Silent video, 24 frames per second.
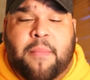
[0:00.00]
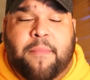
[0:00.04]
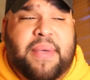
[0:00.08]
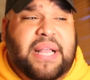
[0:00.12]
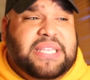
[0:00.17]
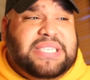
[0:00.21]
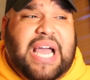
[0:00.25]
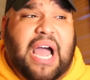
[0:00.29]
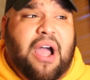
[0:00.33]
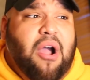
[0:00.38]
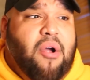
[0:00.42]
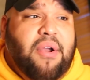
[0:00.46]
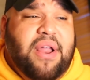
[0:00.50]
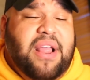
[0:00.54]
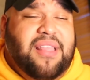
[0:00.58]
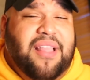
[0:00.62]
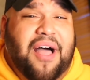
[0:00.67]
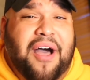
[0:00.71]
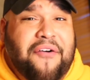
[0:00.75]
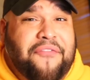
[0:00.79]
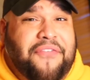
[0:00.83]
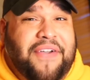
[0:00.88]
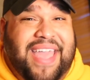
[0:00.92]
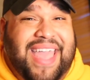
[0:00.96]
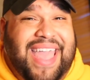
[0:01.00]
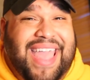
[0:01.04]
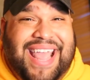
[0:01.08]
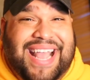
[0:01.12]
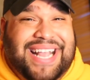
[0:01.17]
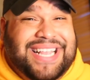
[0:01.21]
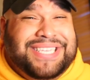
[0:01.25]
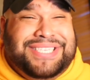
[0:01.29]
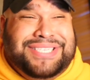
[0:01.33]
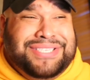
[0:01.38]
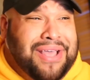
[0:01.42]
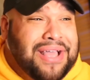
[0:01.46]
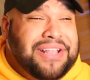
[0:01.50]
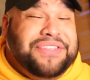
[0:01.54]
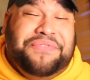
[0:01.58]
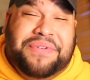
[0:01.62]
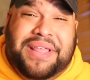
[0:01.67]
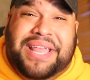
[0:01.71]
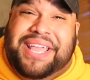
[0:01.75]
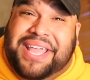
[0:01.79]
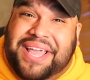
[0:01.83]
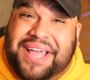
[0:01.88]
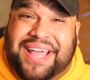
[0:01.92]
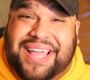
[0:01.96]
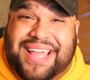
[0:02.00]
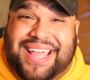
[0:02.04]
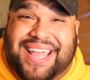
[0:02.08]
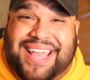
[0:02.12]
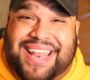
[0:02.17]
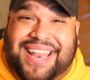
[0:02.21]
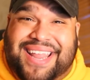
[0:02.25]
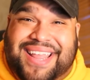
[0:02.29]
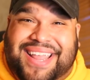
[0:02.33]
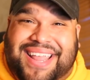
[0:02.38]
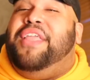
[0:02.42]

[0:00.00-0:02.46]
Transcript: Bitch, I already love it. It's like really good.